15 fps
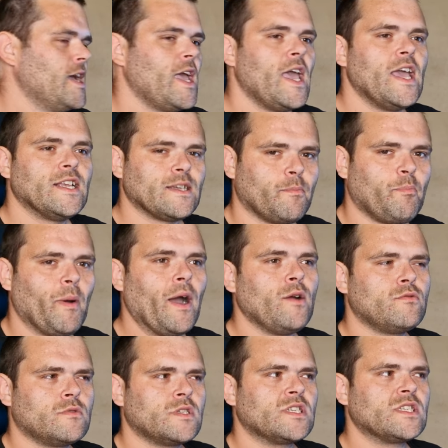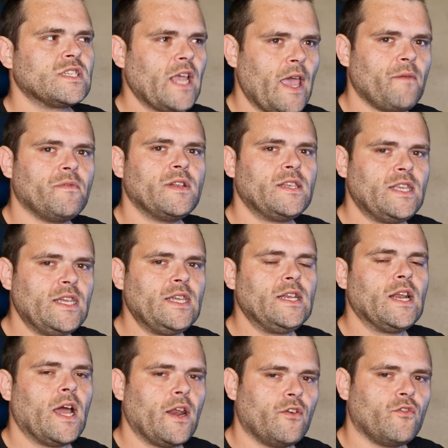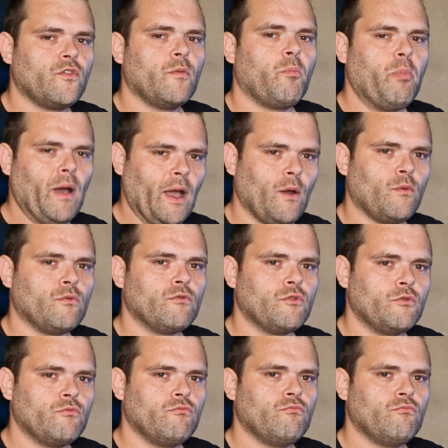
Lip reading: It's about £1,700.